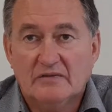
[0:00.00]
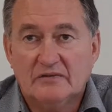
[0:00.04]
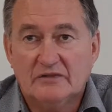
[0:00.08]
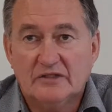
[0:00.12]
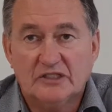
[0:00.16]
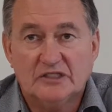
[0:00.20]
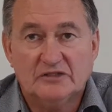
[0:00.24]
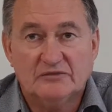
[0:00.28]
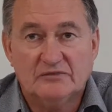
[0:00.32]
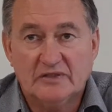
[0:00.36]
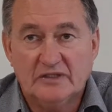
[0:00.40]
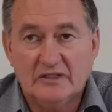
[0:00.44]

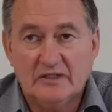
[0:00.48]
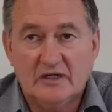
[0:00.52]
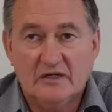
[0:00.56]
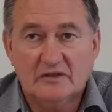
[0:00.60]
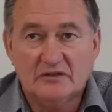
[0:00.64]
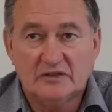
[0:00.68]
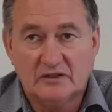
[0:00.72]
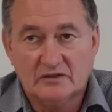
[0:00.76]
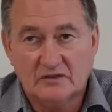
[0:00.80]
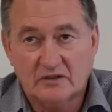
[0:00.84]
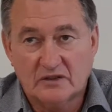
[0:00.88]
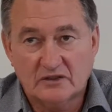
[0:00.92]
These
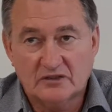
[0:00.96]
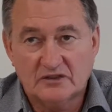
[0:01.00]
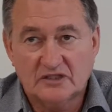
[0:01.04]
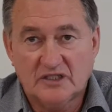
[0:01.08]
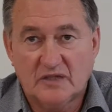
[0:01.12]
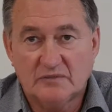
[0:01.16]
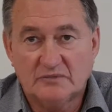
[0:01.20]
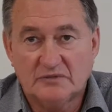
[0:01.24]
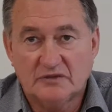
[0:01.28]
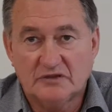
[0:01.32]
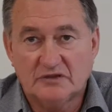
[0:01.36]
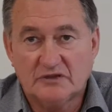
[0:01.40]
videos are not a
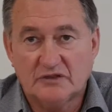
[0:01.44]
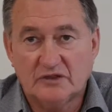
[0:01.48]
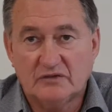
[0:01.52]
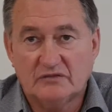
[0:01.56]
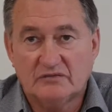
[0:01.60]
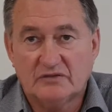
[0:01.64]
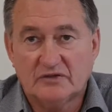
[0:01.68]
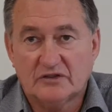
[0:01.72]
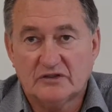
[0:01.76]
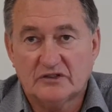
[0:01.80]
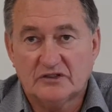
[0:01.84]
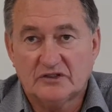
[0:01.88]
substitute
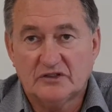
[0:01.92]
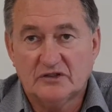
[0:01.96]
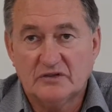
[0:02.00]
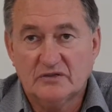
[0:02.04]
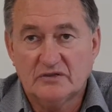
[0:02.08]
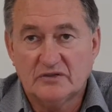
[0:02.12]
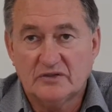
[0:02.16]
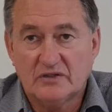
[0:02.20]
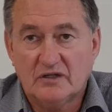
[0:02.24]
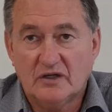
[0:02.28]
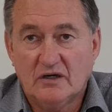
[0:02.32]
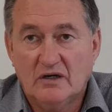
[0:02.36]
for the
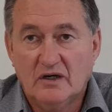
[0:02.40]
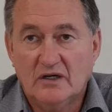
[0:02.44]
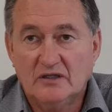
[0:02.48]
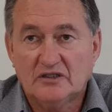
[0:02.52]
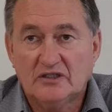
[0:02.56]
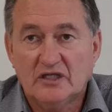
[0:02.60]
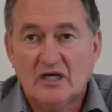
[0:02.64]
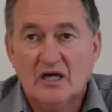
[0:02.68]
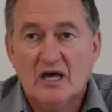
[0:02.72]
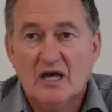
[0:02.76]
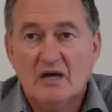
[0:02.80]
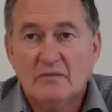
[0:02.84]
student
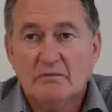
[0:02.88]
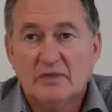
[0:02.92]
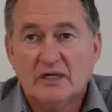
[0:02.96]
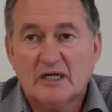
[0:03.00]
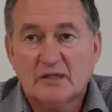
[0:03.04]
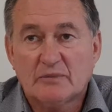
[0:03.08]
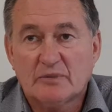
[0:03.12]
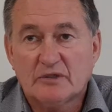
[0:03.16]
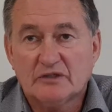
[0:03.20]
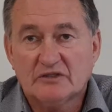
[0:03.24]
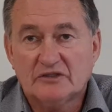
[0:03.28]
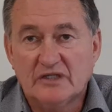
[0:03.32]
guides, but are
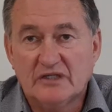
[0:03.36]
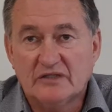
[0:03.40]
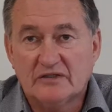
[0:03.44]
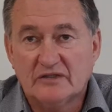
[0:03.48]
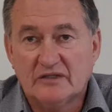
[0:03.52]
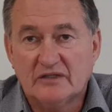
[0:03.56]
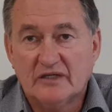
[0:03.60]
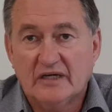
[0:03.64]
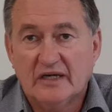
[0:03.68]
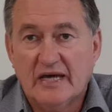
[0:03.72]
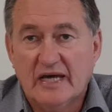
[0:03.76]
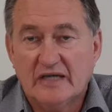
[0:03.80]

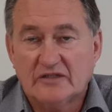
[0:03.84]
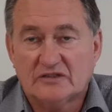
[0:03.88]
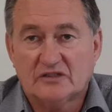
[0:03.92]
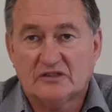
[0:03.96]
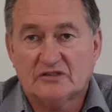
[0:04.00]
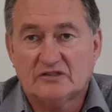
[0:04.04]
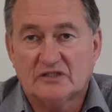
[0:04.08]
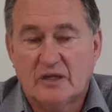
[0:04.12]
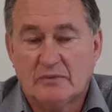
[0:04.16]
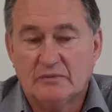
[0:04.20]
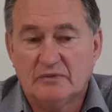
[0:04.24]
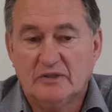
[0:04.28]
presented as a
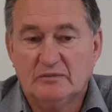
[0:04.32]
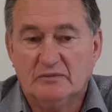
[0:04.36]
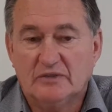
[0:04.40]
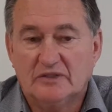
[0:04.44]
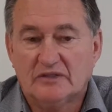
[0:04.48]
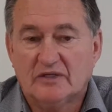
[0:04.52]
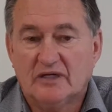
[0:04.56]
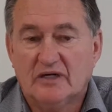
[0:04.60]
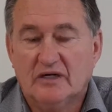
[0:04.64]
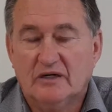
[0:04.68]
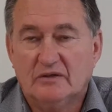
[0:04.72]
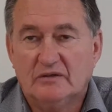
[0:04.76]
supplement
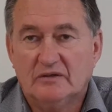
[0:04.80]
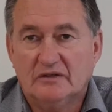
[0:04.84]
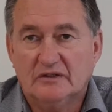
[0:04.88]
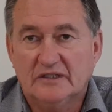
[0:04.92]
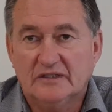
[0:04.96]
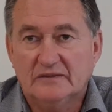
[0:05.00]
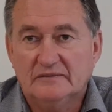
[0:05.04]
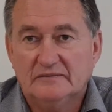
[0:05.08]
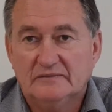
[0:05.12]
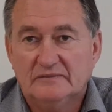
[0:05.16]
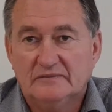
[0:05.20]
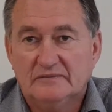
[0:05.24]
only.